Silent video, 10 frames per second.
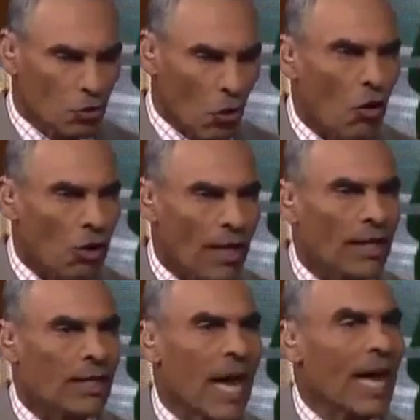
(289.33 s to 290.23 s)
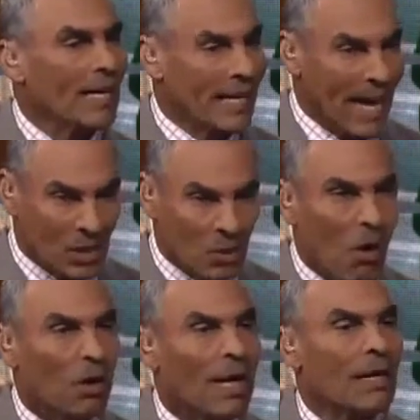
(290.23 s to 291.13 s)
Strong-legged guy, can catch the
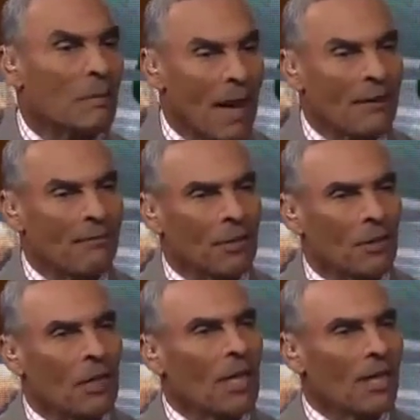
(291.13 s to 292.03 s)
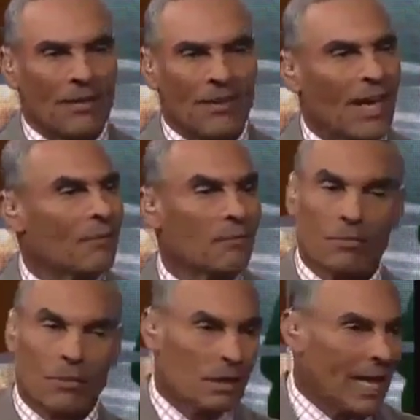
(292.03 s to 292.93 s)
ball out of the backfield. They've got a
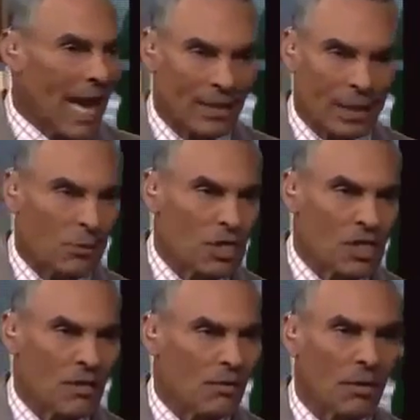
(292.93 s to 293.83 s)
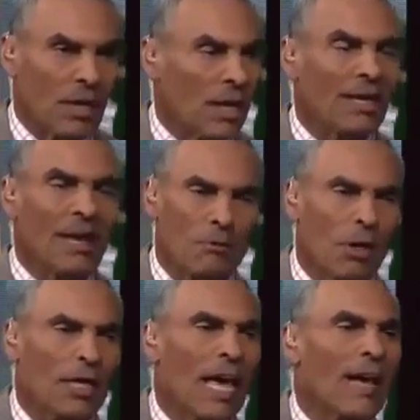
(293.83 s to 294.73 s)
talented receiver and
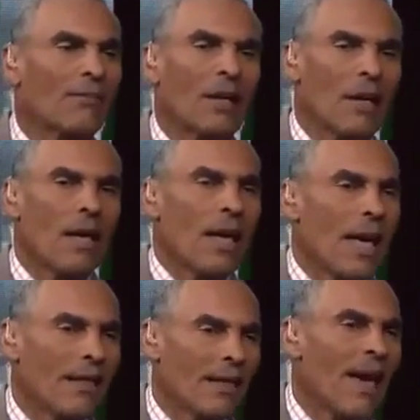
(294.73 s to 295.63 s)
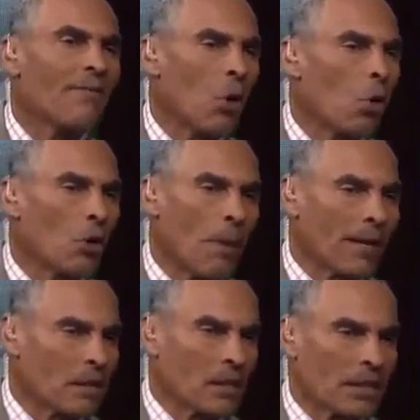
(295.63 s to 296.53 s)
really have they have a
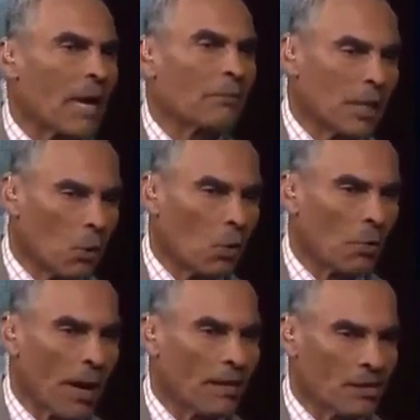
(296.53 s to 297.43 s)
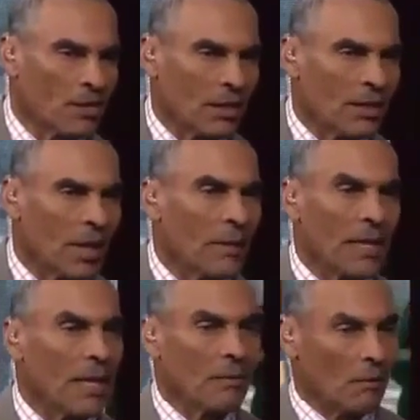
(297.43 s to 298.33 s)
quarterback that's a top 10 quarterback in this league. I
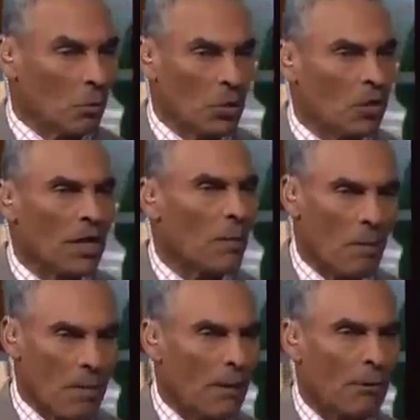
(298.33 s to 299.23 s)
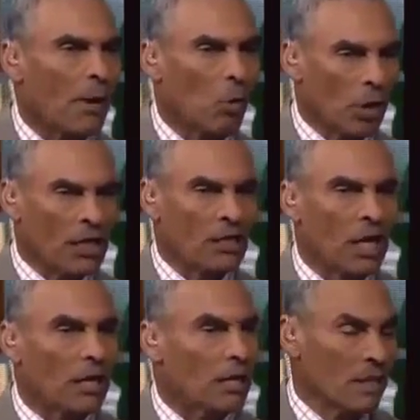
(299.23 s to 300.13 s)
mean, when you think about Matt Ryan, what he's
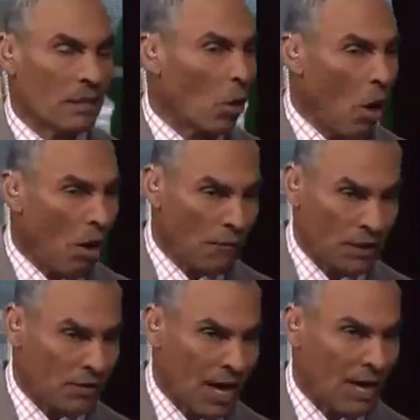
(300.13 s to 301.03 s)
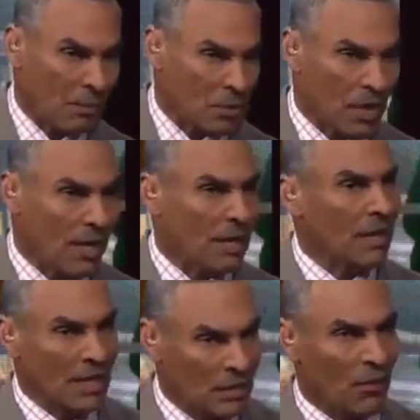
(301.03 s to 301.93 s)
done, no offensive line per se,
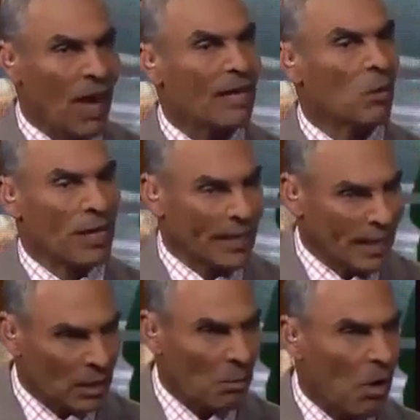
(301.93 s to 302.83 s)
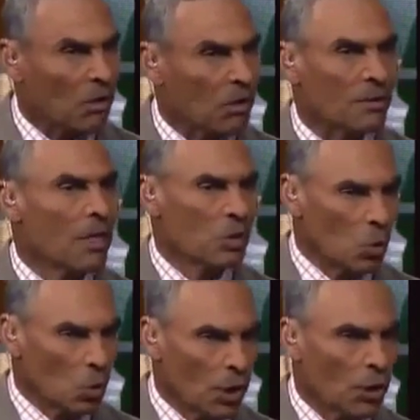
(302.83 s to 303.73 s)
and he's finding a way to get the ball
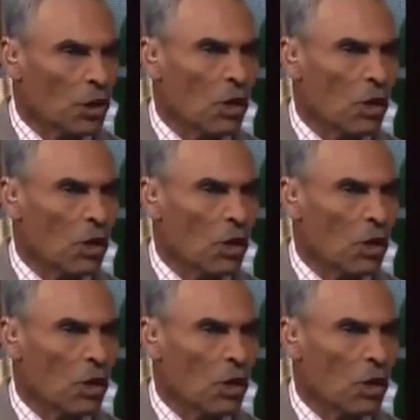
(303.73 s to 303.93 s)
to Julio